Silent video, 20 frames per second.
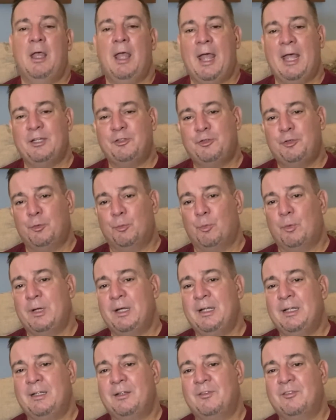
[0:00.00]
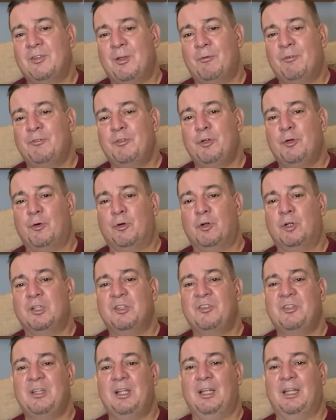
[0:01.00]
As you read it, some of you are going
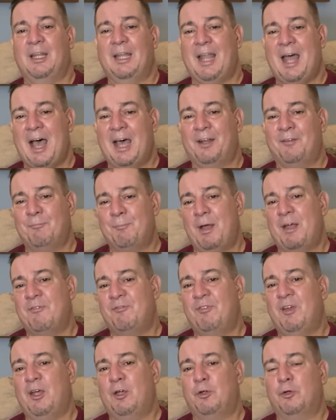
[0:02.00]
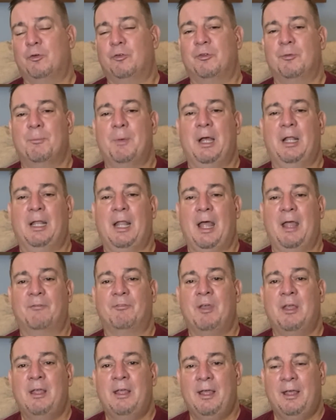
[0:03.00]
to see a lot of my failures in my life,
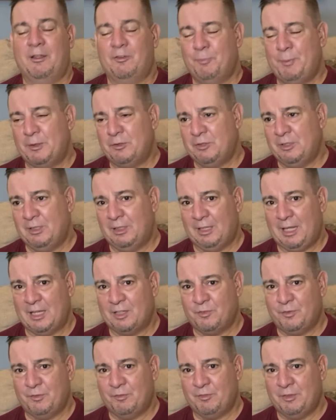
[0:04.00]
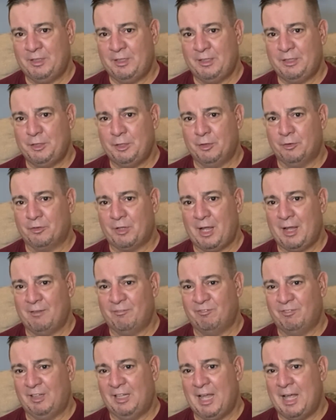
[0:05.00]
especially in the last 15 years. I
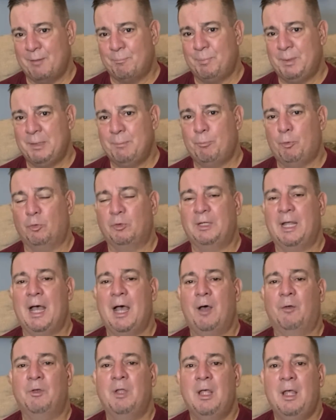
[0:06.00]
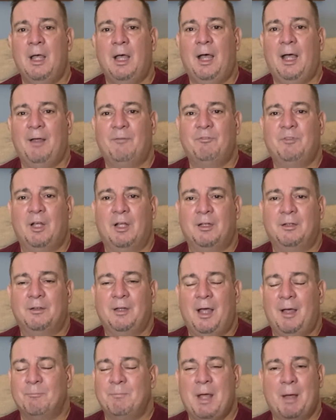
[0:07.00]
have let people down. I've done
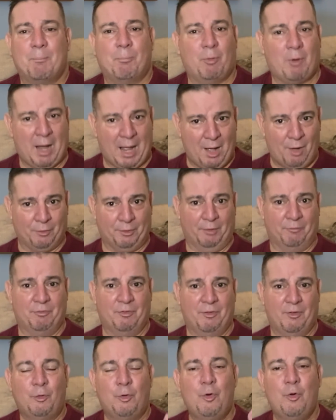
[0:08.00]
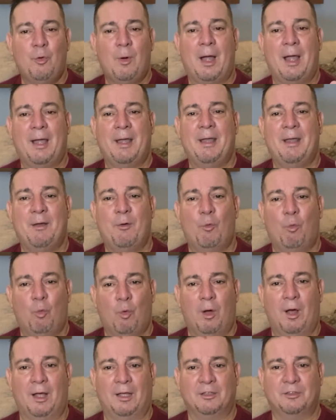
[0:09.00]
I'm not proud of who I
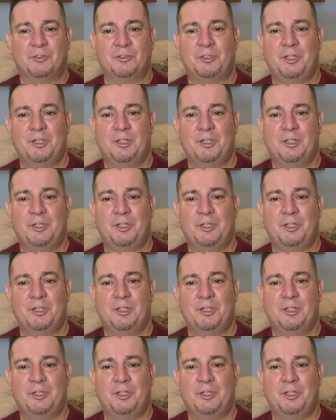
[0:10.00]
was.